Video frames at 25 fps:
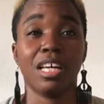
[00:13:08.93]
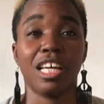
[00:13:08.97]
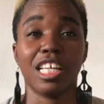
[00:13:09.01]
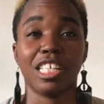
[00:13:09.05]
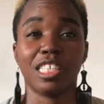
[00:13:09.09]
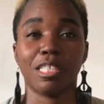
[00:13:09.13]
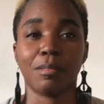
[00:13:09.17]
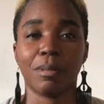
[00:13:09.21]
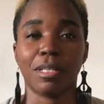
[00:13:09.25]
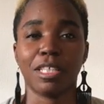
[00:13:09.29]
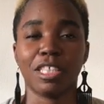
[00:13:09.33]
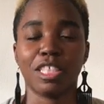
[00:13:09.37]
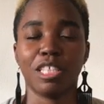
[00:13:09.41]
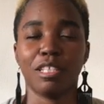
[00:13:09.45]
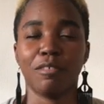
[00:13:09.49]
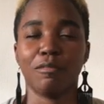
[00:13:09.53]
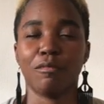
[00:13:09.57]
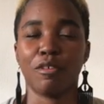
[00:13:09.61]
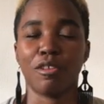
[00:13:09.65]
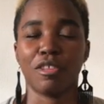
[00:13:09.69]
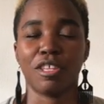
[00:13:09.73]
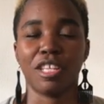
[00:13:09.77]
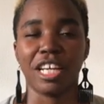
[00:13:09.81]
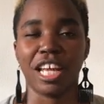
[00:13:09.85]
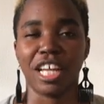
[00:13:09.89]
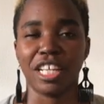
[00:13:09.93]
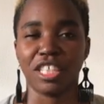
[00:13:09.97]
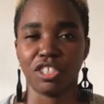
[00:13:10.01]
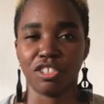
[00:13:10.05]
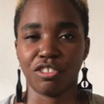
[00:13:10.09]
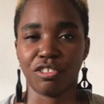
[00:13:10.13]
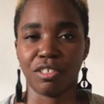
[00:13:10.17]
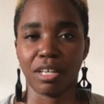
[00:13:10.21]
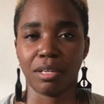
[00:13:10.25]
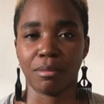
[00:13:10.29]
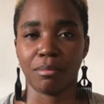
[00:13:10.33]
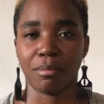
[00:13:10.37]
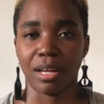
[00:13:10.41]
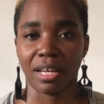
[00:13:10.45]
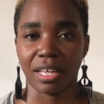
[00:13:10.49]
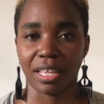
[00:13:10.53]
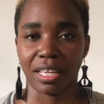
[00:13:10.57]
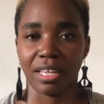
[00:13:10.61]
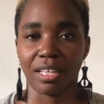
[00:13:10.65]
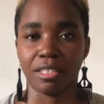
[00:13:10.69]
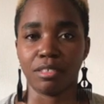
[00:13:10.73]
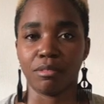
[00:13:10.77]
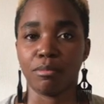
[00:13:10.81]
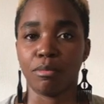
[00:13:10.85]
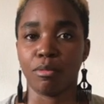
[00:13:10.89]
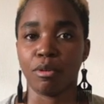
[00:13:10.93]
especially for the Nigerian market.